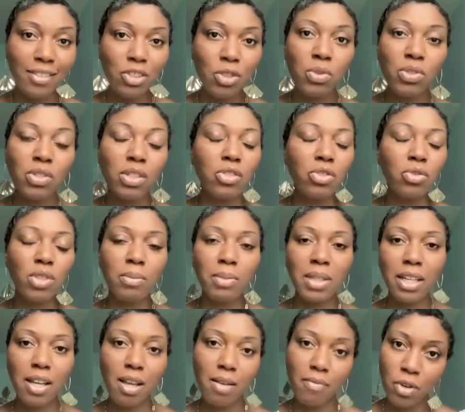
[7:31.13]
She was
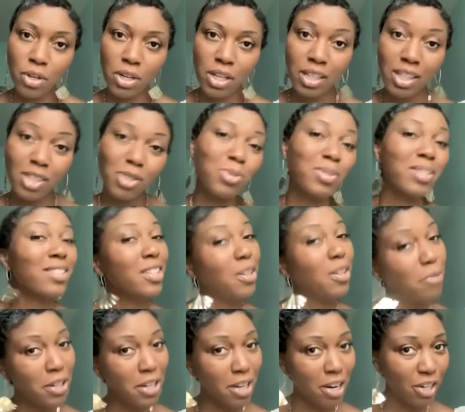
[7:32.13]
extremely comforting. This was a
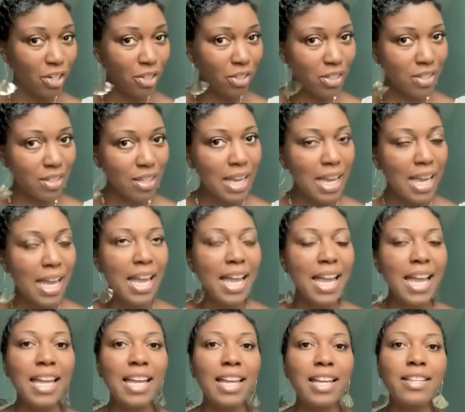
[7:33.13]
different nurse.
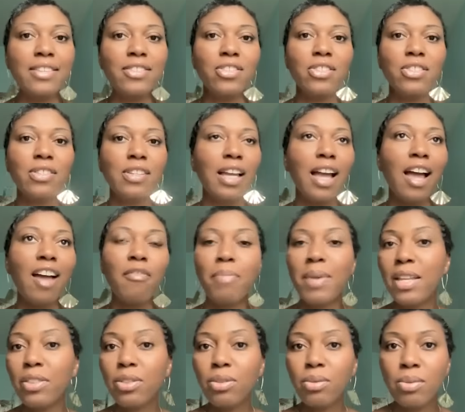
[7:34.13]
And she's like, I've
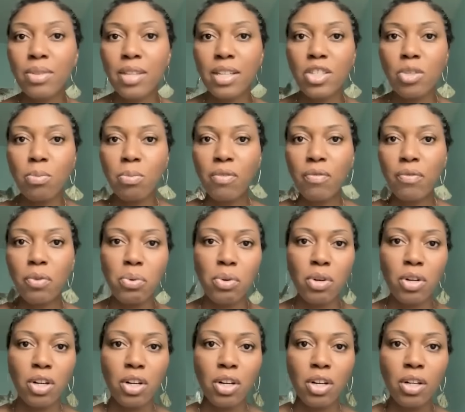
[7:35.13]
been through this
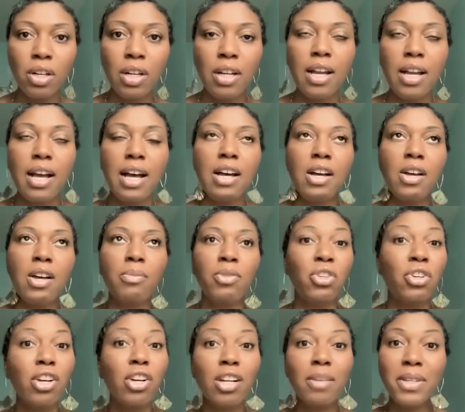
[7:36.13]
before. Um,
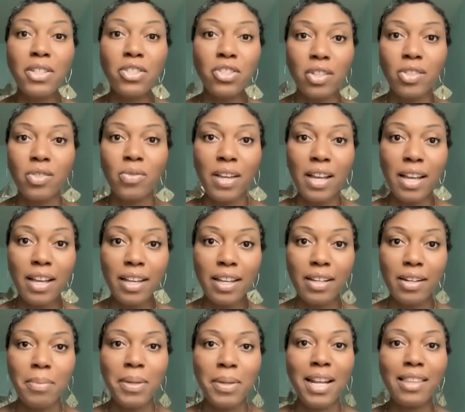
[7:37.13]
you're going to be just
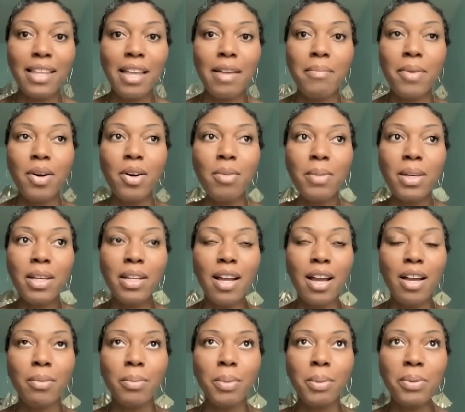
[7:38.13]
fine. But at that moment,
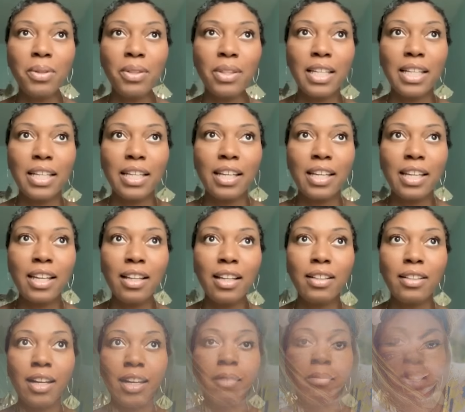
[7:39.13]
I remember
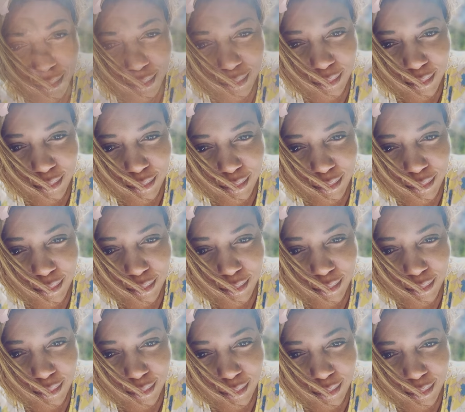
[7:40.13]
thinking, I'm going to die.
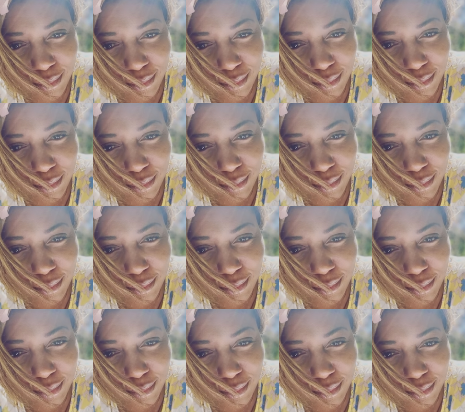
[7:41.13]
Like, what is
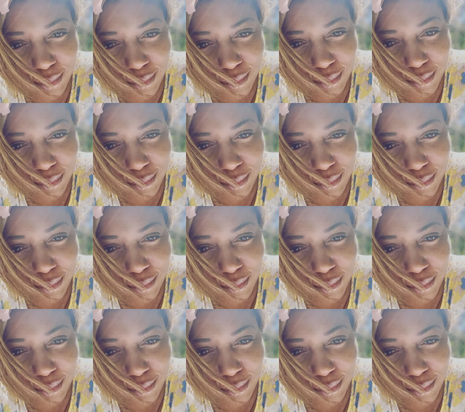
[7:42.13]
this?